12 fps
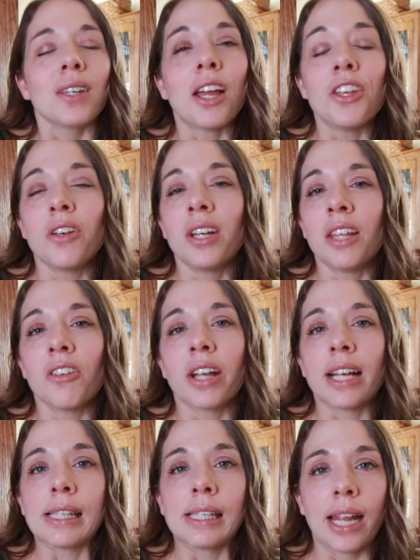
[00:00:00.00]
Now you can either
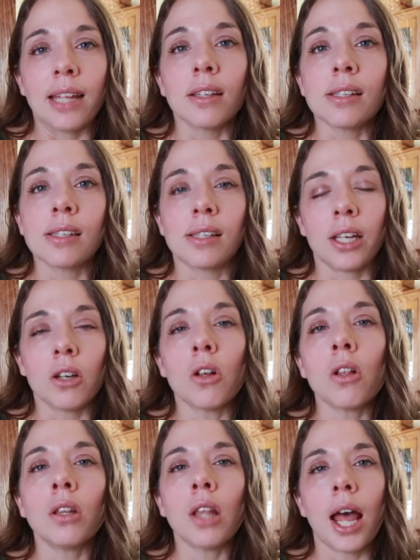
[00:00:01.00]
get stainless
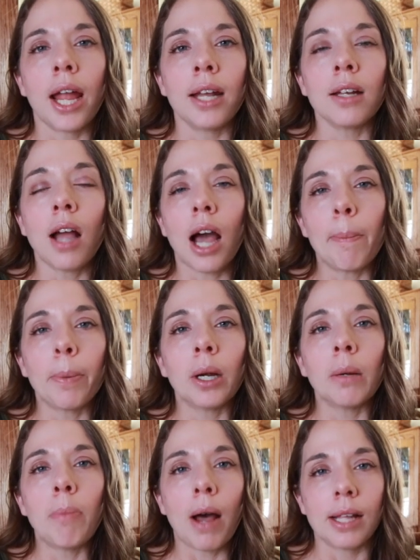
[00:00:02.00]
steel lined
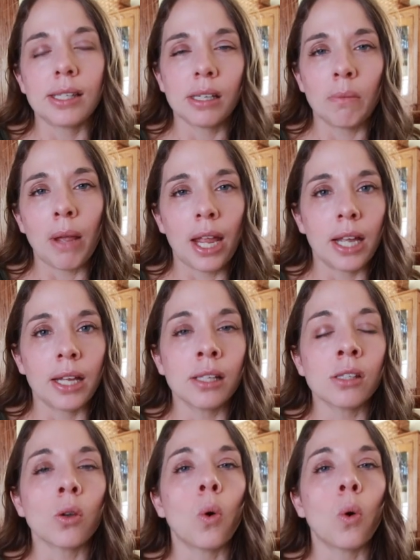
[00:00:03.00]
copper pots and pans,